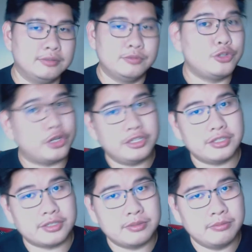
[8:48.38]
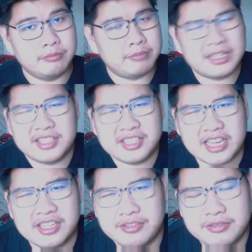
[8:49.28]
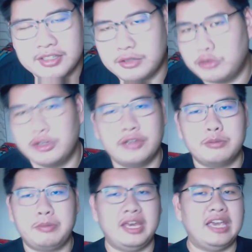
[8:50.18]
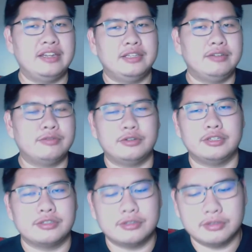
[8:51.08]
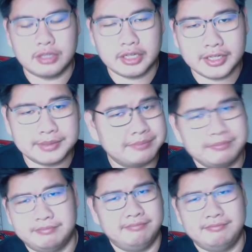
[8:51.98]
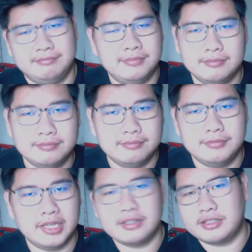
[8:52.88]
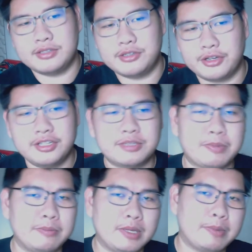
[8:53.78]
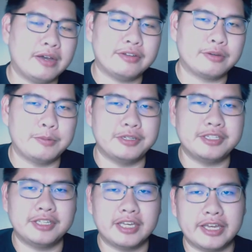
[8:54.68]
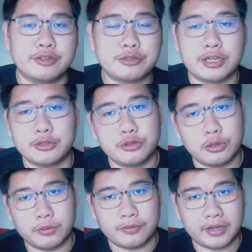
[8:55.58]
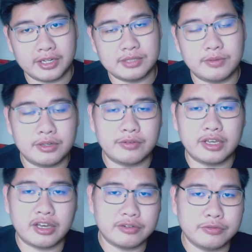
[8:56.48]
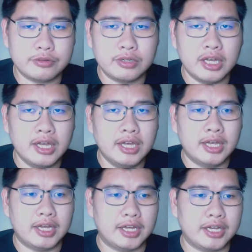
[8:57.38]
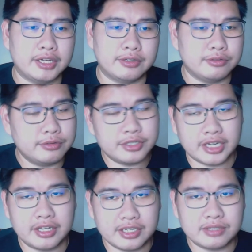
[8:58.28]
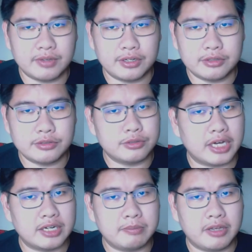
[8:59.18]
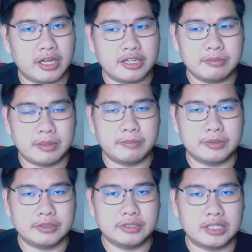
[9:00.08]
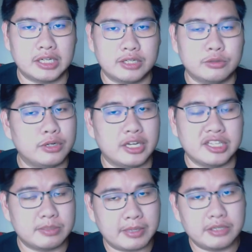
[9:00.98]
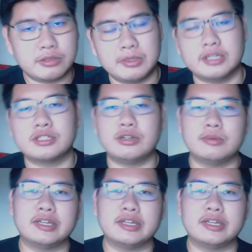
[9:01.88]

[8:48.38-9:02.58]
join us, plus it's actually free, you don't have to pay anything for it. So yeah, just join us, be part of the community. And also, I do hope you find this video very helpful. Do share this video to other people who are inspired to be a streamer